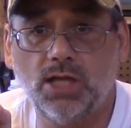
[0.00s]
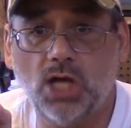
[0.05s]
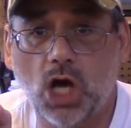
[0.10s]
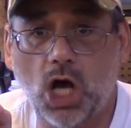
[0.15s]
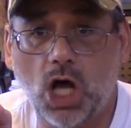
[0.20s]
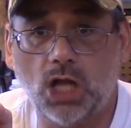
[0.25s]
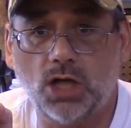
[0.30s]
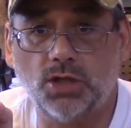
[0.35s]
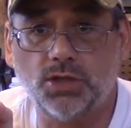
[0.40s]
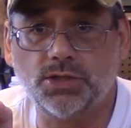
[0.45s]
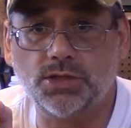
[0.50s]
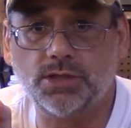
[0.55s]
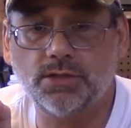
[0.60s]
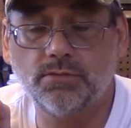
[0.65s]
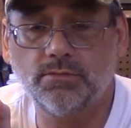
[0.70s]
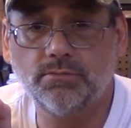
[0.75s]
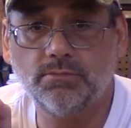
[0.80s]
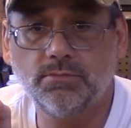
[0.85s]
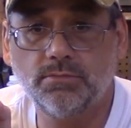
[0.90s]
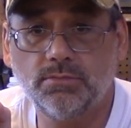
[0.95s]

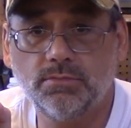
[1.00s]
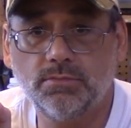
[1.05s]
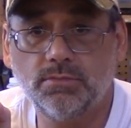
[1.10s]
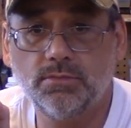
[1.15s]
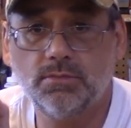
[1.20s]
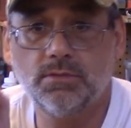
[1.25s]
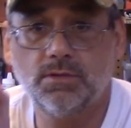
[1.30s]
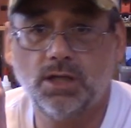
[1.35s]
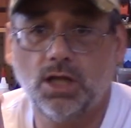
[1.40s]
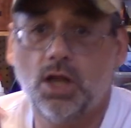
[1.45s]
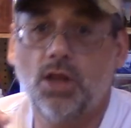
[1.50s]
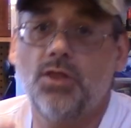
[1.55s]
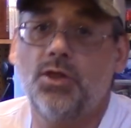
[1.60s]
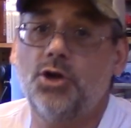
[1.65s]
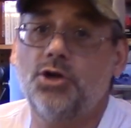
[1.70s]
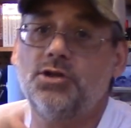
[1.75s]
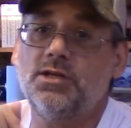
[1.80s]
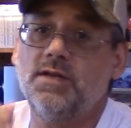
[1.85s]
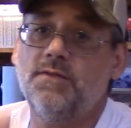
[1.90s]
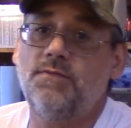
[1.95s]

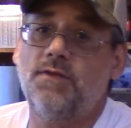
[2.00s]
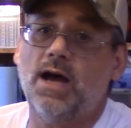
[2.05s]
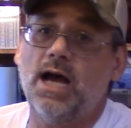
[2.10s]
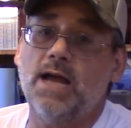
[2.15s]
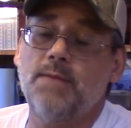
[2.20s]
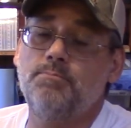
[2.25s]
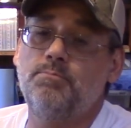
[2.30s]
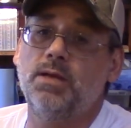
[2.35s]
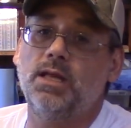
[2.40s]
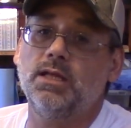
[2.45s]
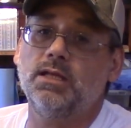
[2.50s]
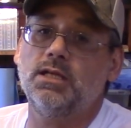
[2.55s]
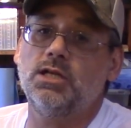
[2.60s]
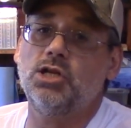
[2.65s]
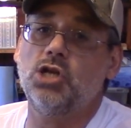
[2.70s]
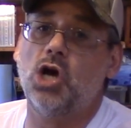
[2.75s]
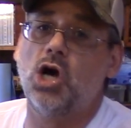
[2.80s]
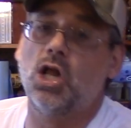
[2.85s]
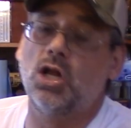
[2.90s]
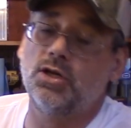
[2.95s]
$35
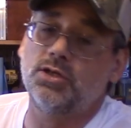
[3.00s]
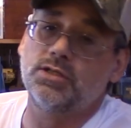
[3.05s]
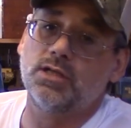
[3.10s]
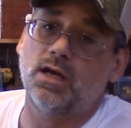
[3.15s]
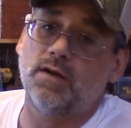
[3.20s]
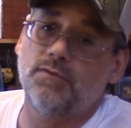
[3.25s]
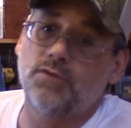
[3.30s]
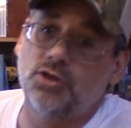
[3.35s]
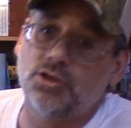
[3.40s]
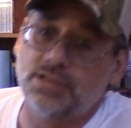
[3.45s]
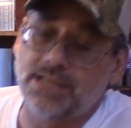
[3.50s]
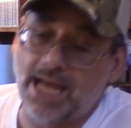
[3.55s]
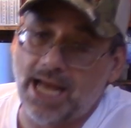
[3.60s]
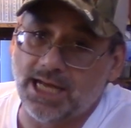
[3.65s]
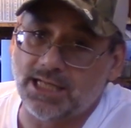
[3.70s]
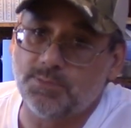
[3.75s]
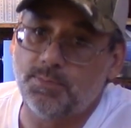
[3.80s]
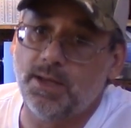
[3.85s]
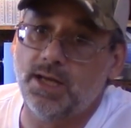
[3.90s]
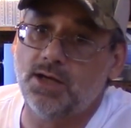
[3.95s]
billion of your
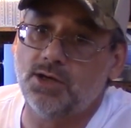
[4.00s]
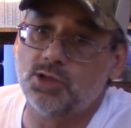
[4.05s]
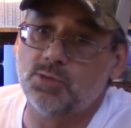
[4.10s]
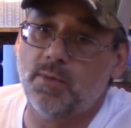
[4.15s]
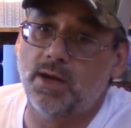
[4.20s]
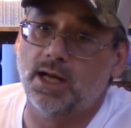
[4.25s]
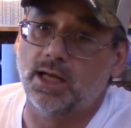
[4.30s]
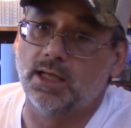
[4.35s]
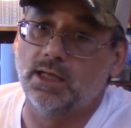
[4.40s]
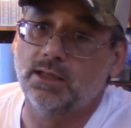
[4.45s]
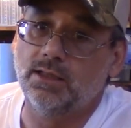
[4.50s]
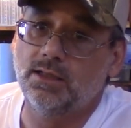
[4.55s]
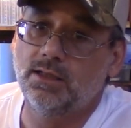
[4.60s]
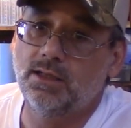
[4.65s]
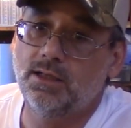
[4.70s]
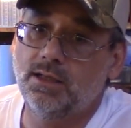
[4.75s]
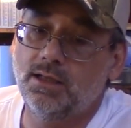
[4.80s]
taxpayers' money